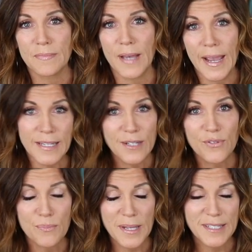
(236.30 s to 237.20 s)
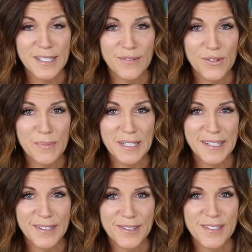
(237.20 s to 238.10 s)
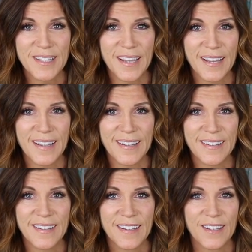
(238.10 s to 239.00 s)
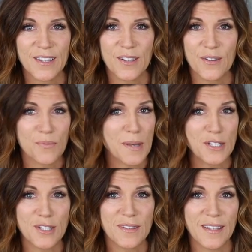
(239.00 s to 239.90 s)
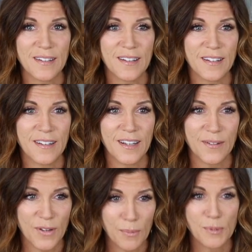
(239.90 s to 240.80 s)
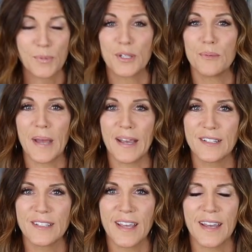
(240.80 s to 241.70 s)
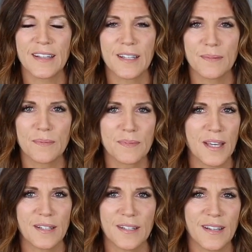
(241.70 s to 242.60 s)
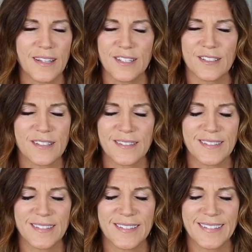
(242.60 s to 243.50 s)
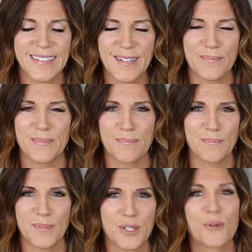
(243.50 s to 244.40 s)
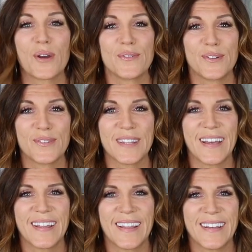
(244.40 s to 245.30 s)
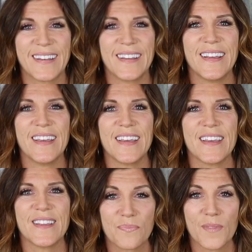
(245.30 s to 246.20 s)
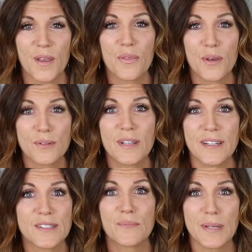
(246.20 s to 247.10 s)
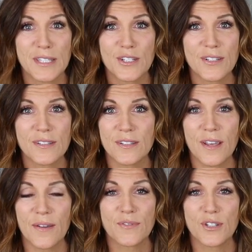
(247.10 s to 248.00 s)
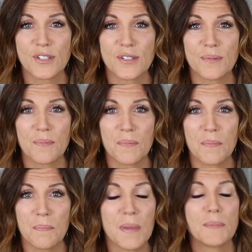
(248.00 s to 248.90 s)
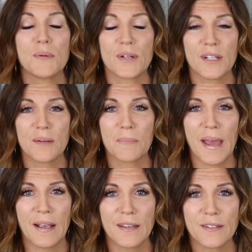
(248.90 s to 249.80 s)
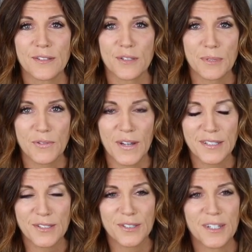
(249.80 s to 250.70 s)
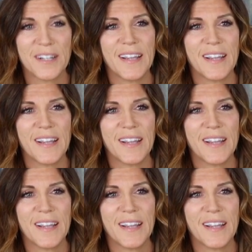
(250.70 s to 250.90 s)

hiding from painting for many years, and you've mentioned that I've helped bring you back to that, and I'm so grateful for that. And those kinds of messages have just made me want to come back so much faster.